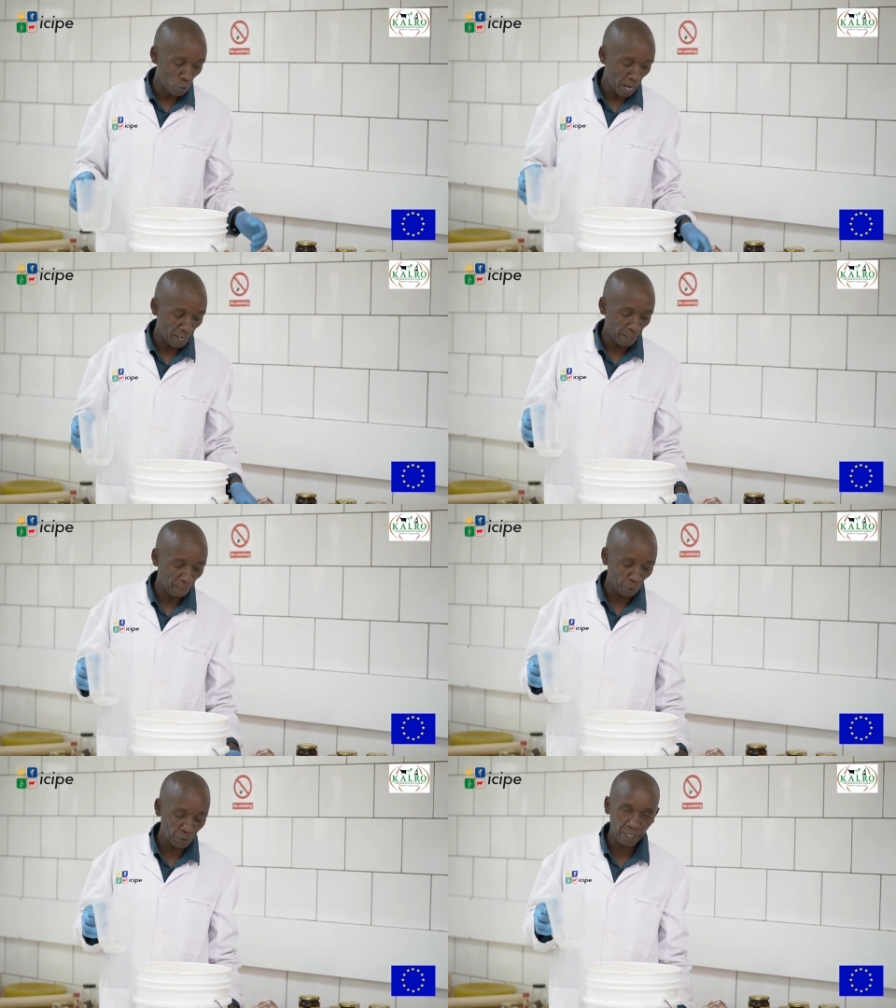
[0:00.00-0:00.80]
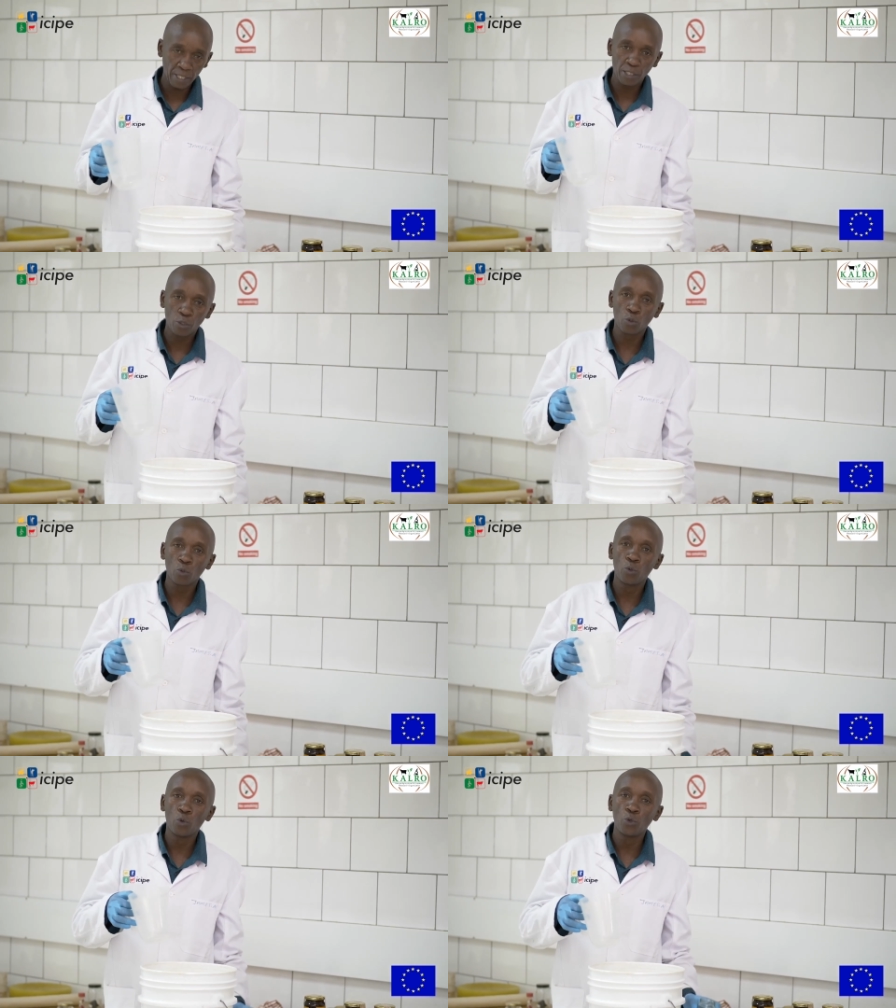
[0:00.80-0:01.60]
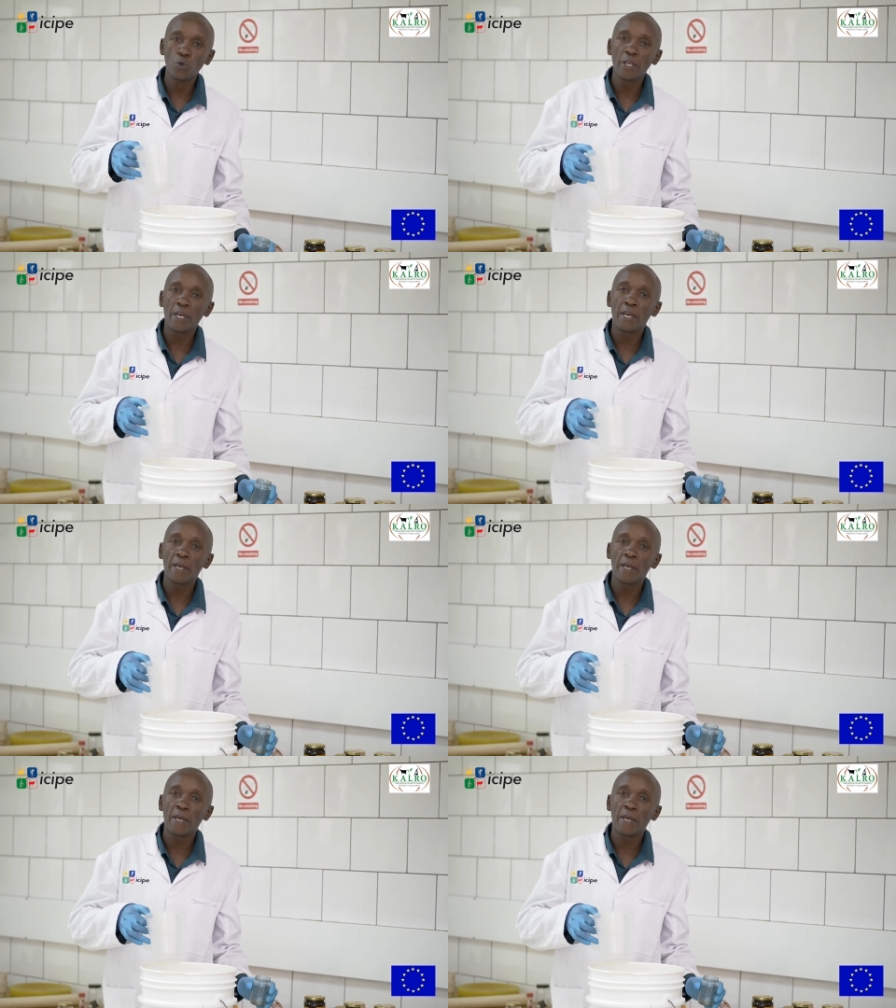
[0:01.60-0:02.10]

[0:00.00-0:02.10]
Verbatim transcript: honey process, is to do the